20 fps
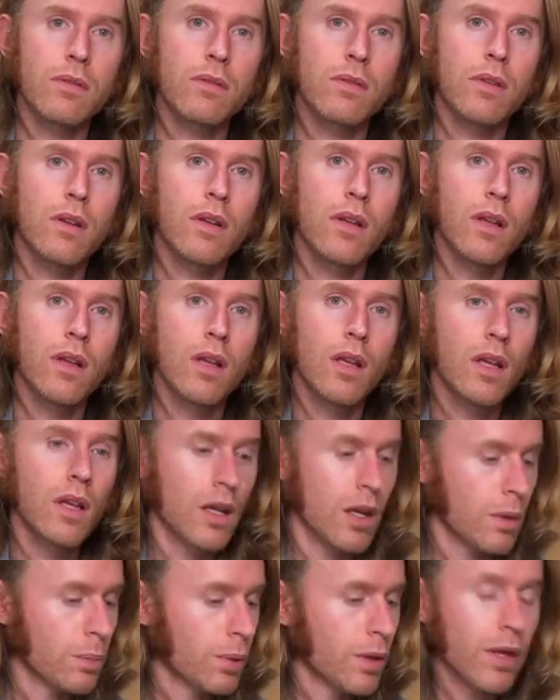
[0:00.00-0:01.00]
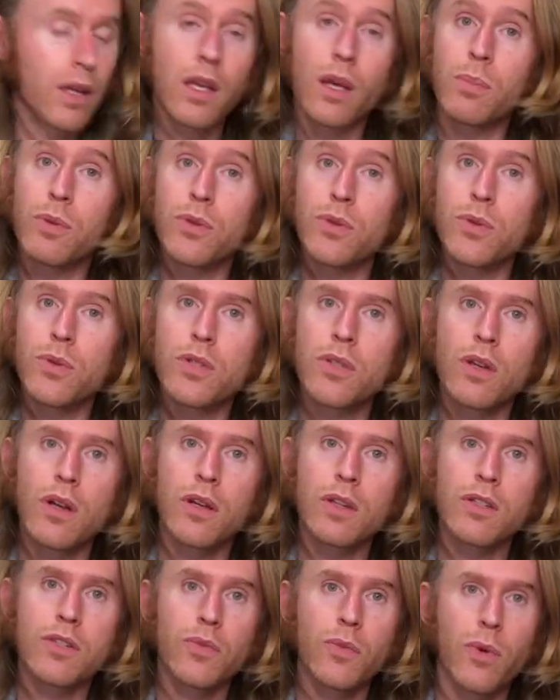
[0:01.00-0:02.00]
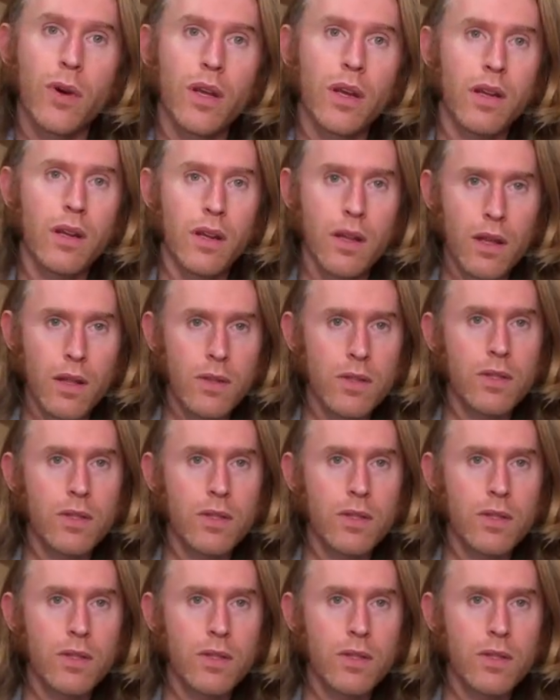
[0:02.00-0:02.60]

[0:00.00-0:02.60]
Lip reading: I'm going to play a couple new songs for you today.